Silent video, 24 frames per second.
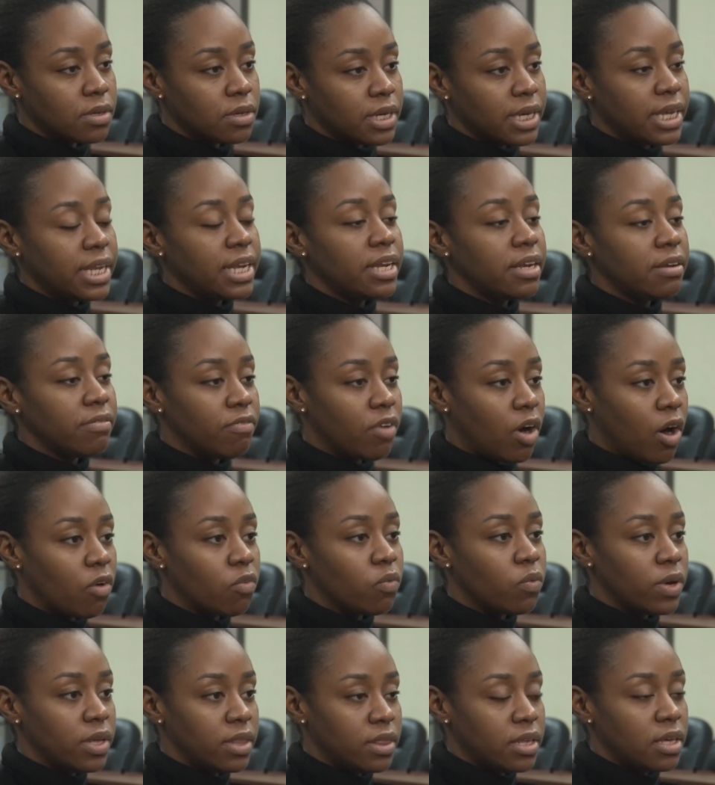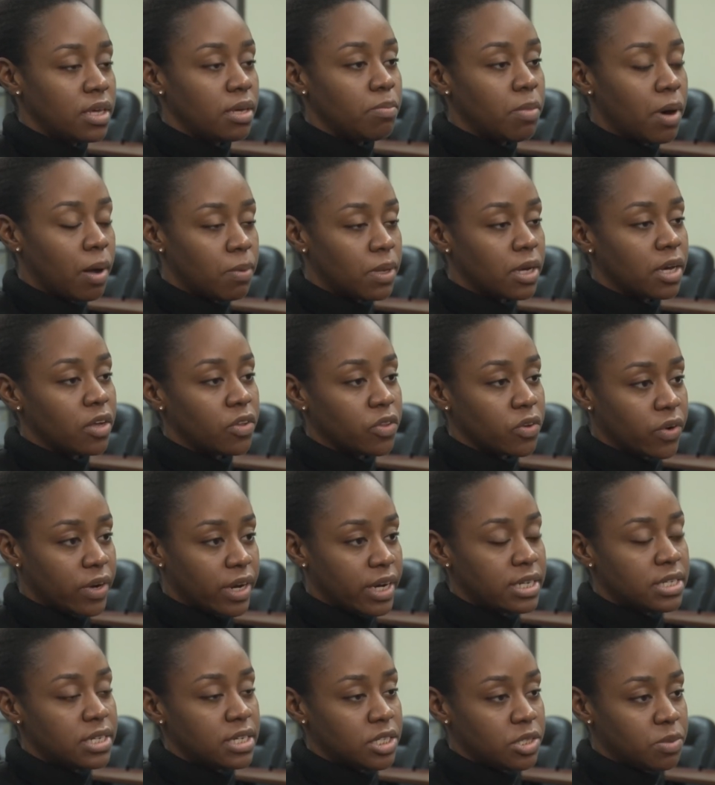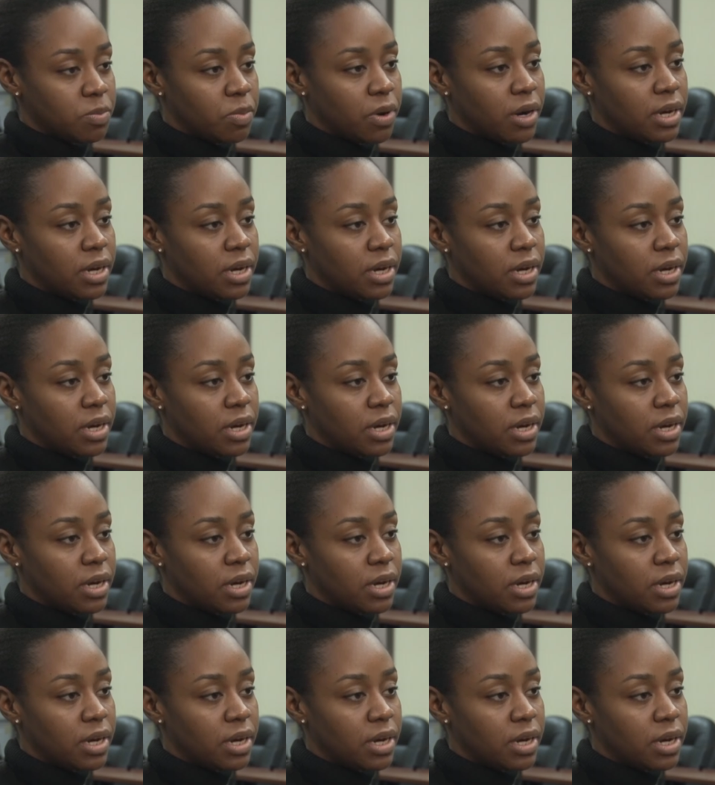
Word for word: getting involved with the public health accreditation